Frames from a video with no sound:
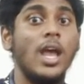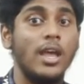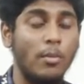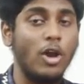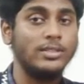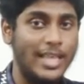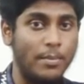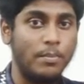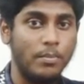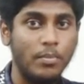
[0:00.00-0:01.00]
Among
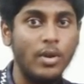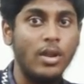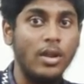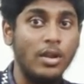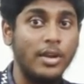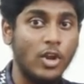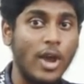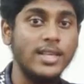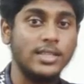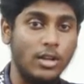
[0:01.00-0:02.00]
them,
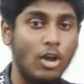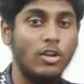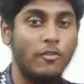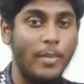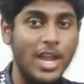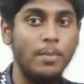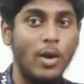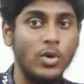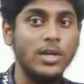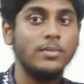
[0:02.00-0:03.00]
requires a lot of
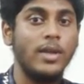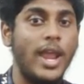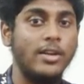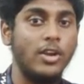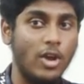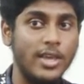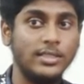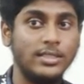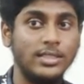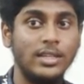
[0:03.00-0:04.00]
manpower and
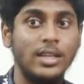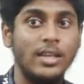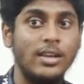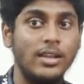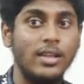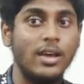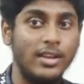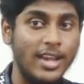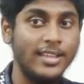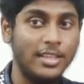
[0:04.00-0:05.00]
requires
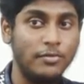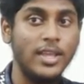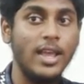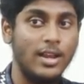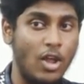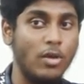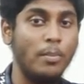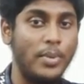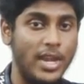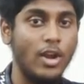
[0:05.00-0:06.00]
a relatively
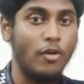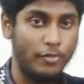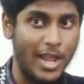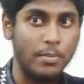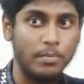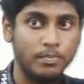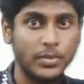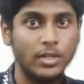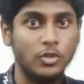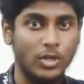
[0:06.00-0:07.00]
long period of time
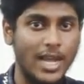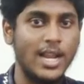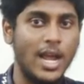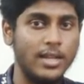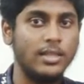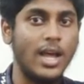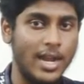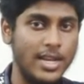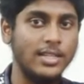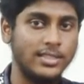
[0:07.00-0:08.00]
to cut the
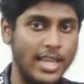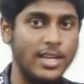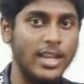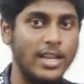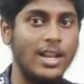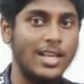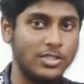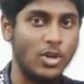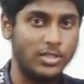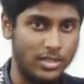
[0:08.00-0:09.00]
onion skin in
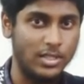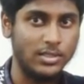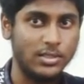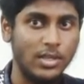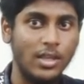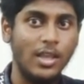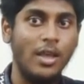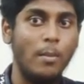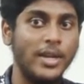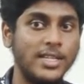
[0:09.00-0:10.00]
large quantities.
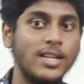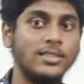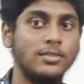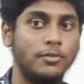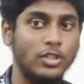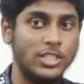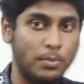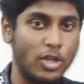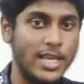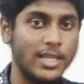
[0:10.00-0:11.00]
Materials for this
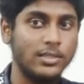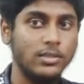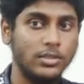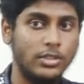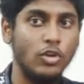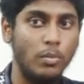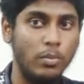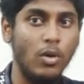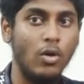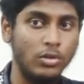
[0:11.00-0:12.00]
project
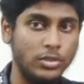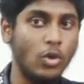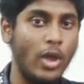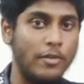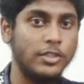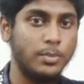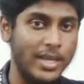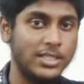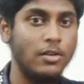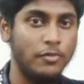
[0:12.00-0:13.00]
should also have
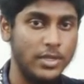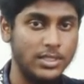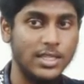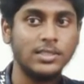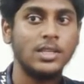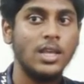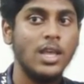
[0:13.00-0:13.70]
special features